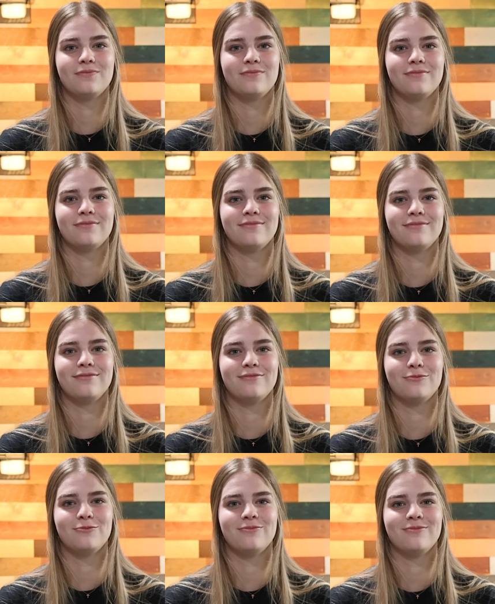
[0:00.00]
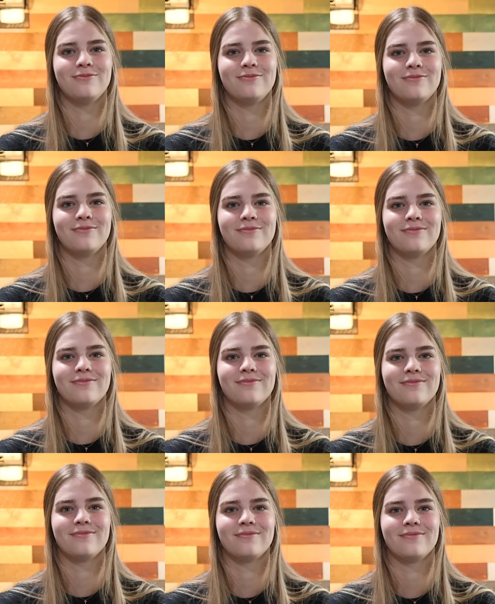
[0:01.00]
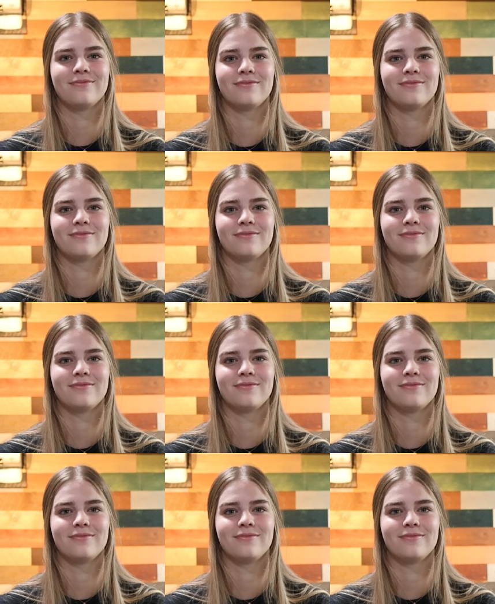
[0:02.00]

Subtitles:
No one is speaking in this clip.